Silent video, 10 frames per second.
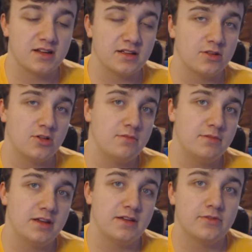It's kind of like a
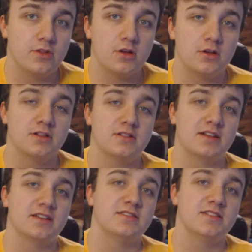little update vlog,
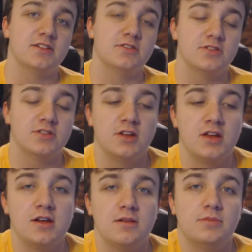like I said earlier.